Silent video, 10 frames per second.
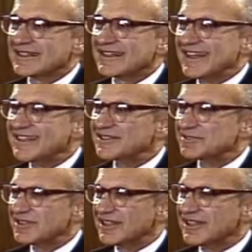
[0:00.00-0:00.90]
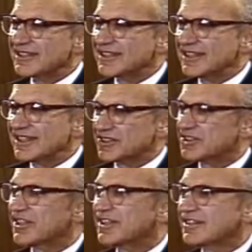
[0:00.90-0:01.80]
That is really, in a
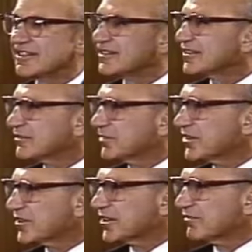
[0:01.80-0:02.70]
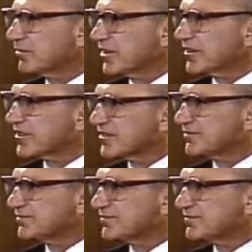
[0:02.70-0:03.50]
nutshell, the miracle of America.